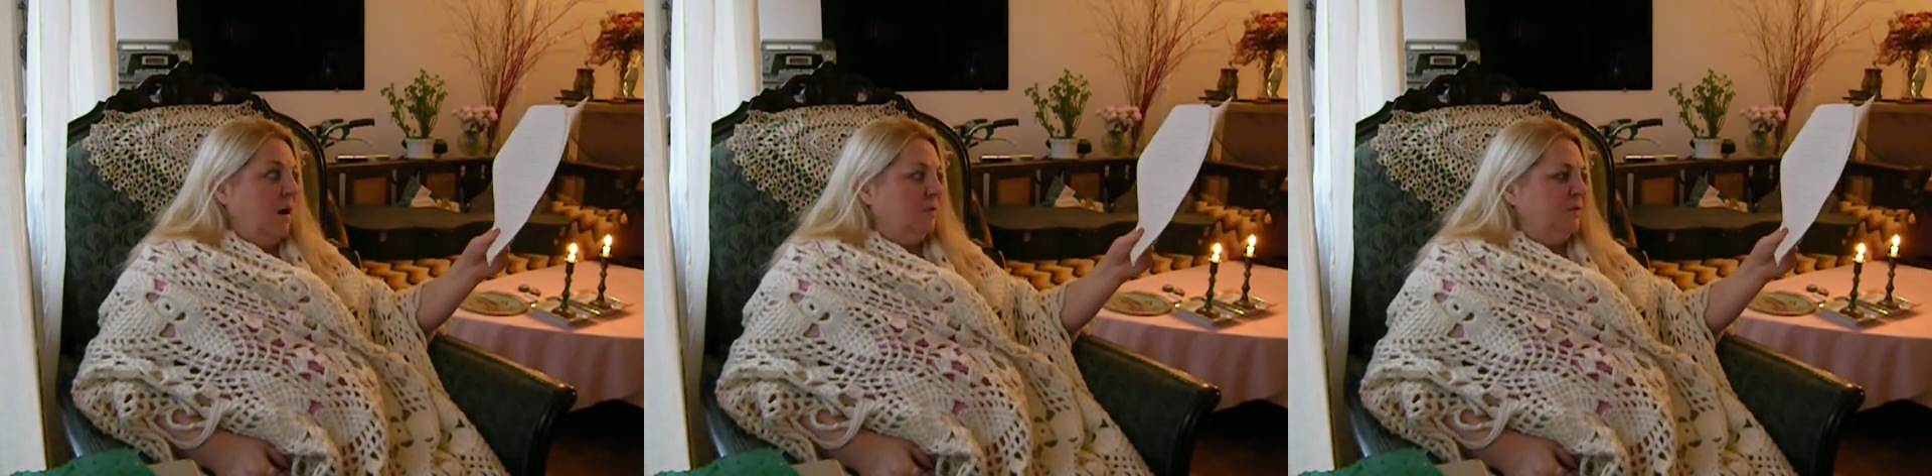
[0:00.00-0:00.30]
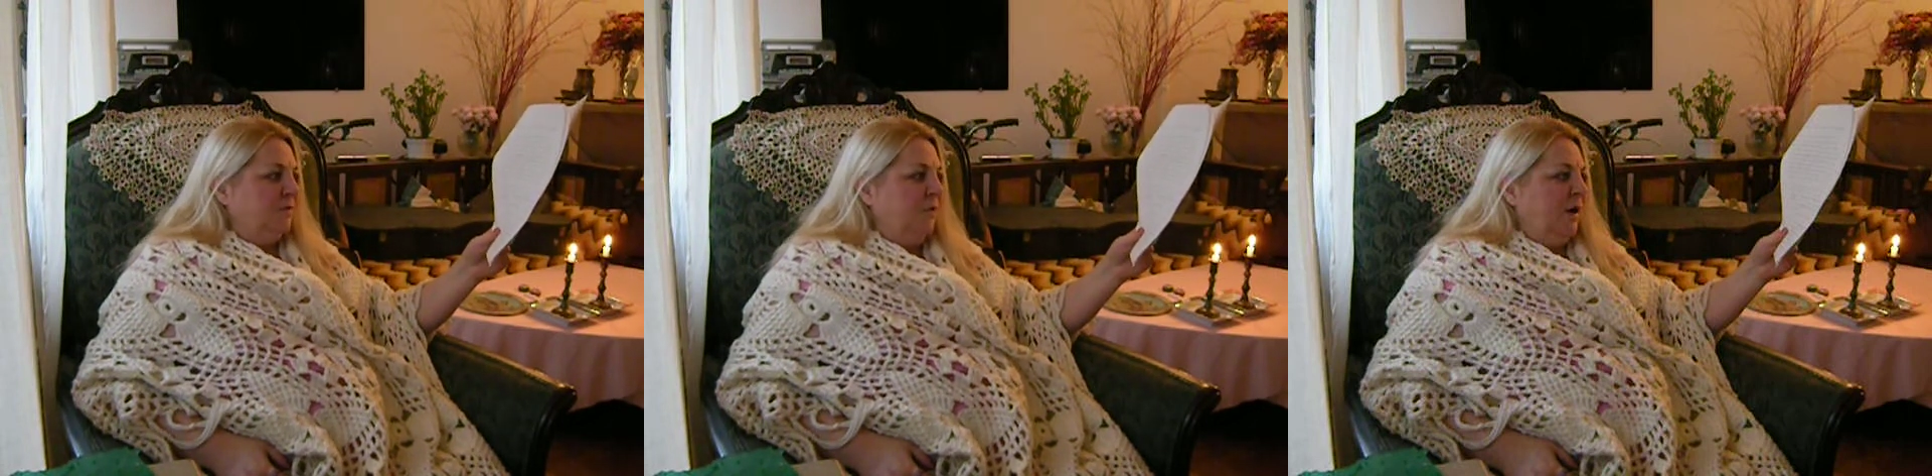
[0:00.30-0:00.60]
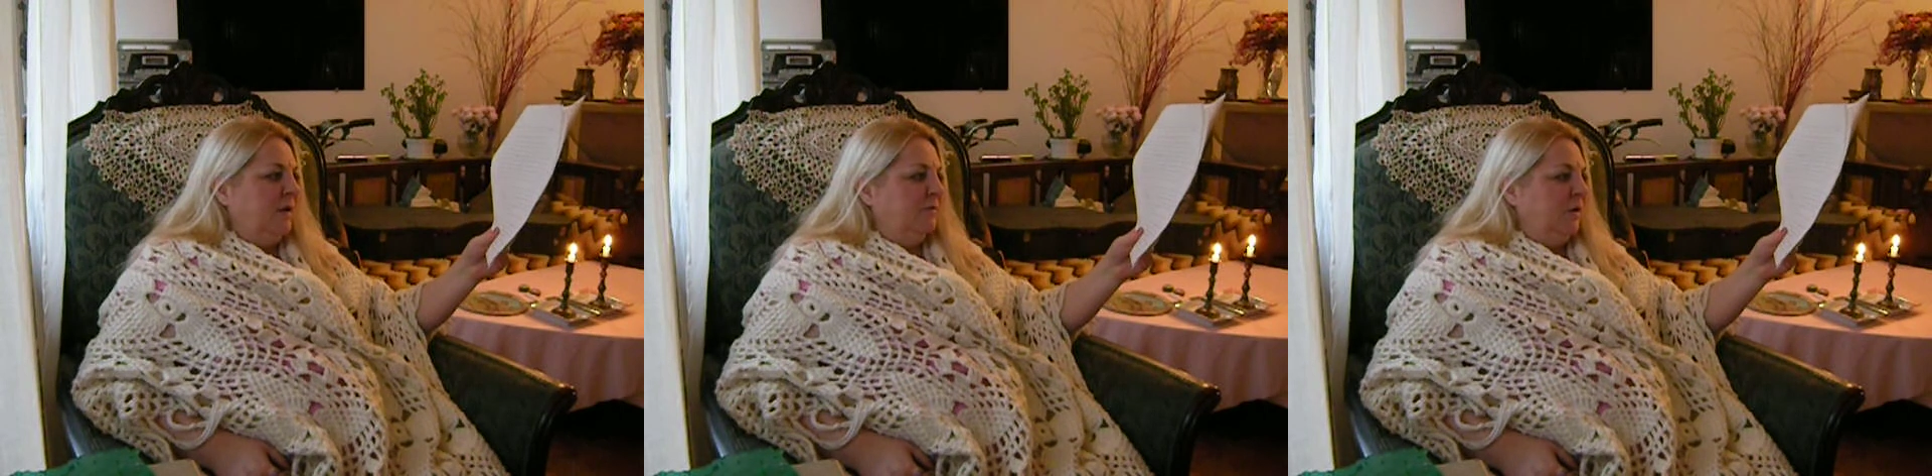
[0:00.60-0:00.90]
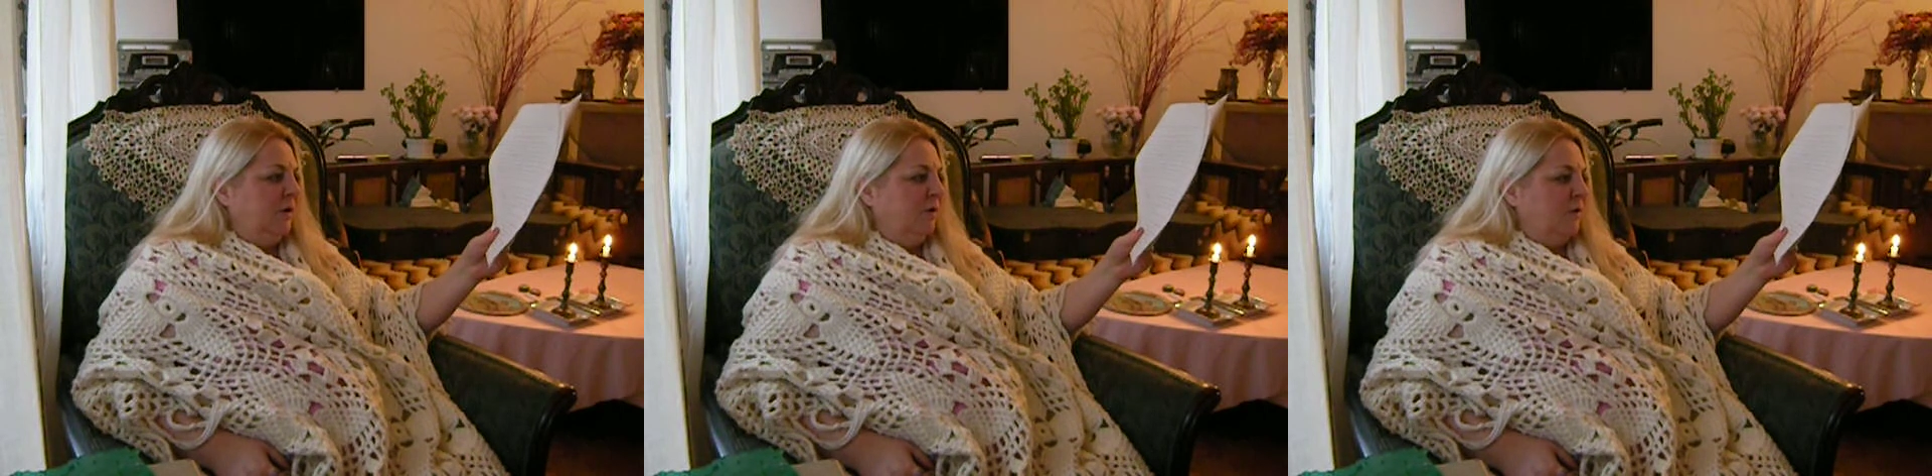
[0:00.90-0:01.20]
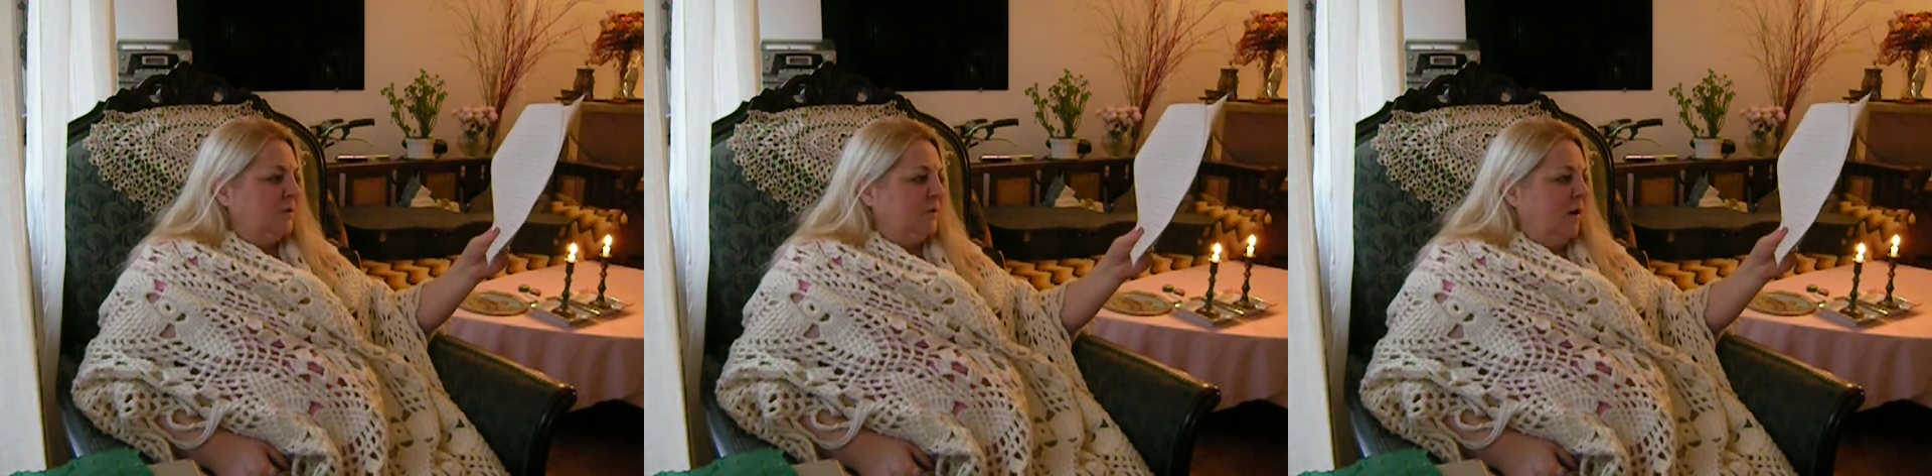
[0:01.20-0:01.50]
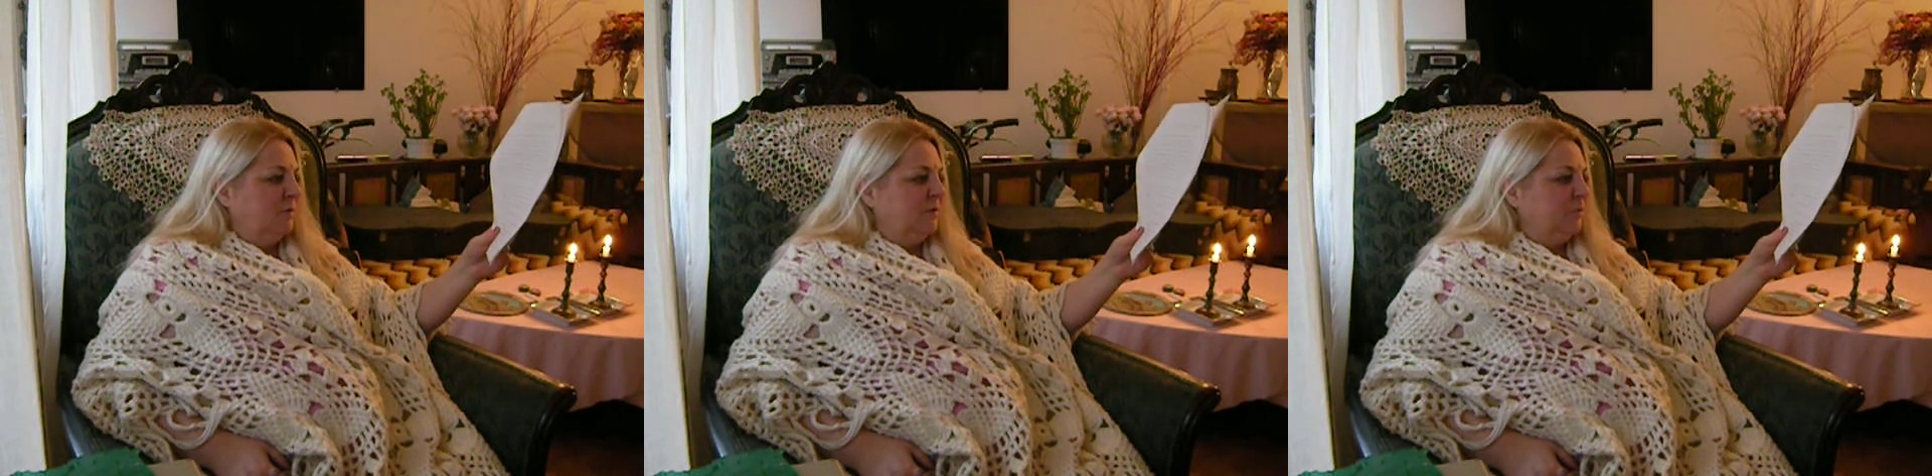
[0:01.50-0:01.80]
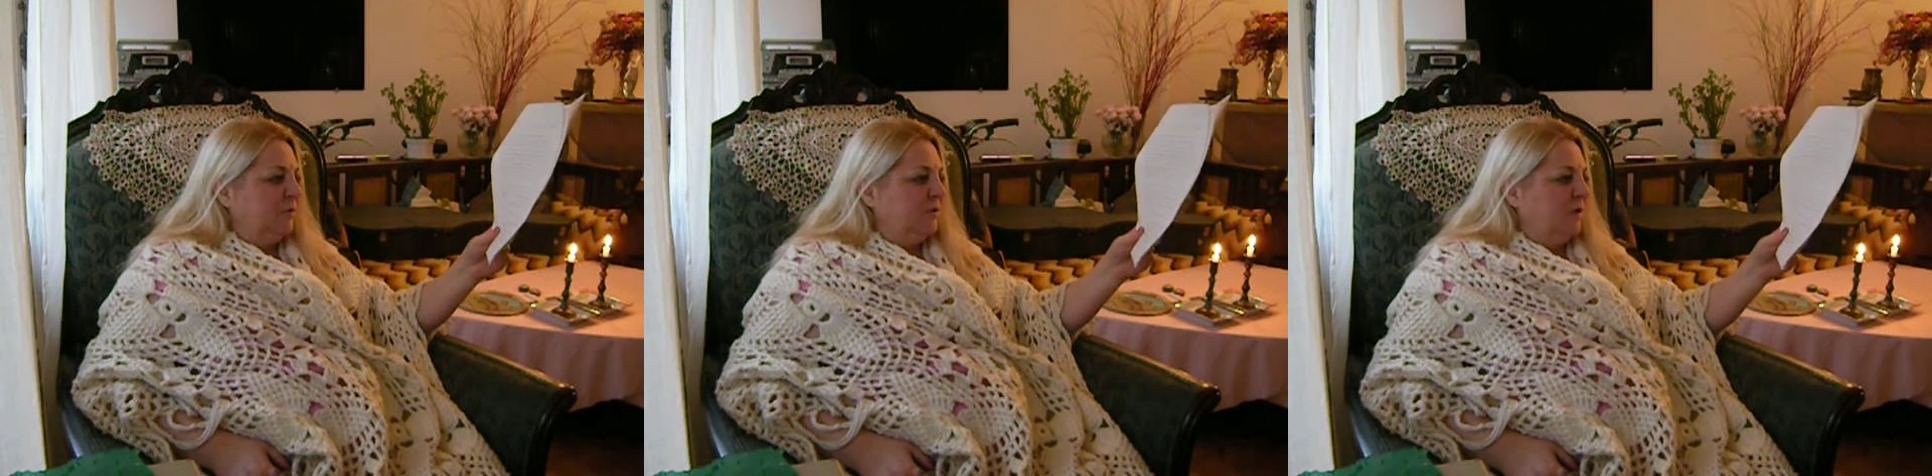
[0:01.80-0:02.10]
I was afraid of Negroes, I
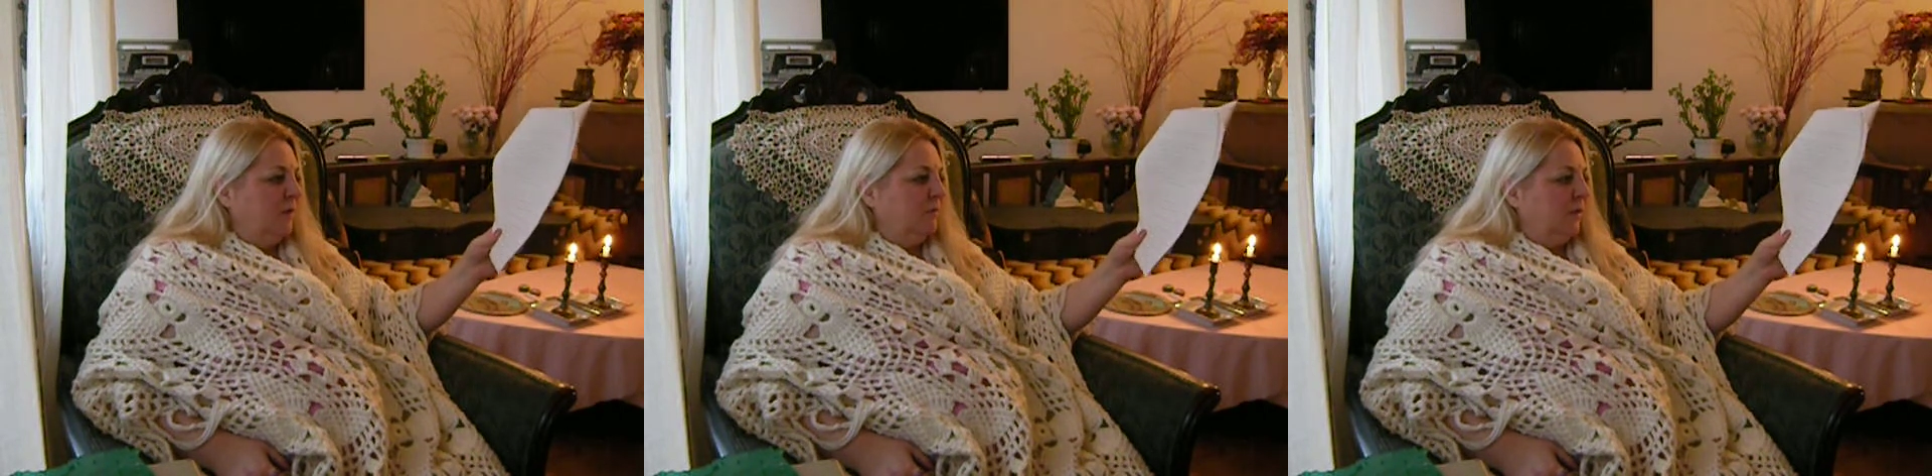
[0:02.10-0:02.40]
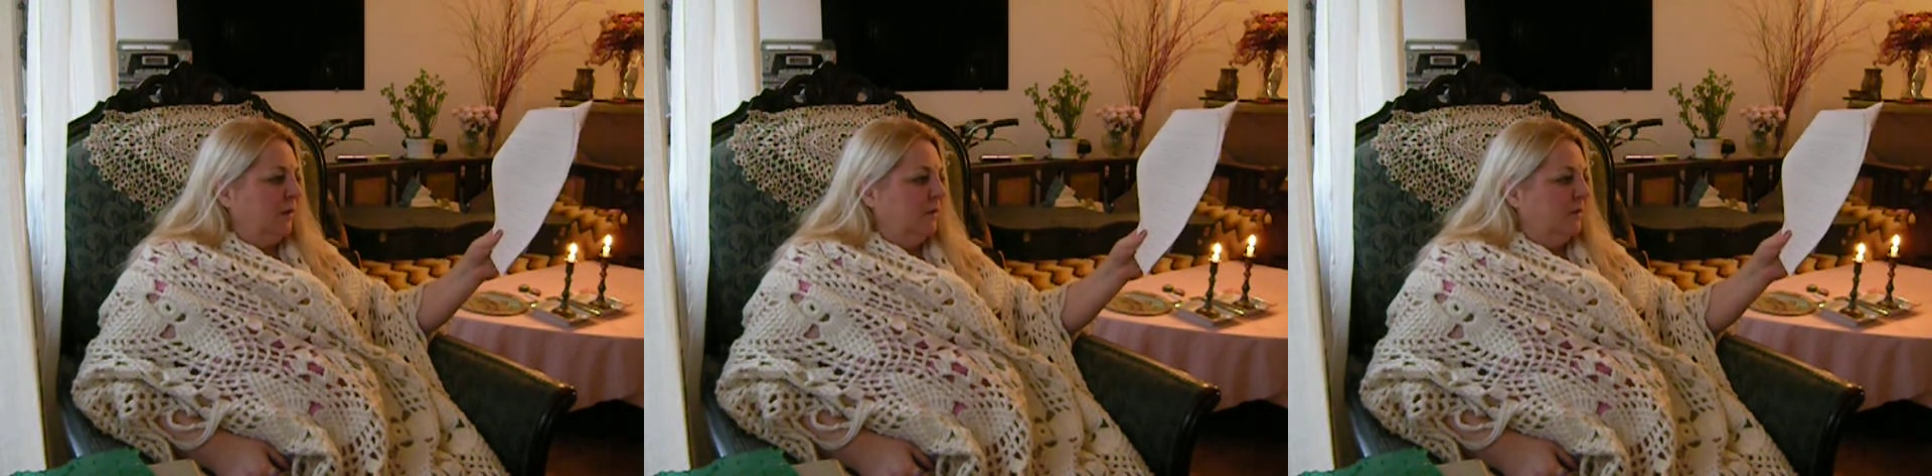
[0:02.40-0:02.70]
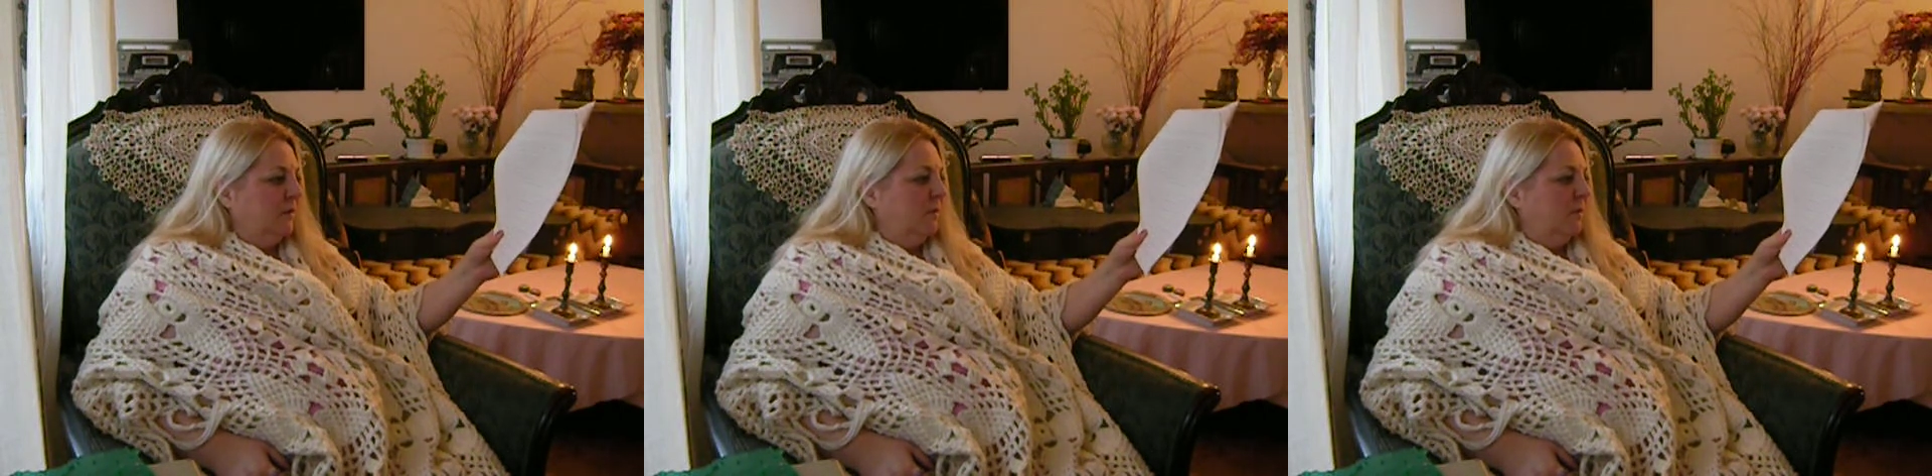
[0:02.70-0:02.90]
whispered softly,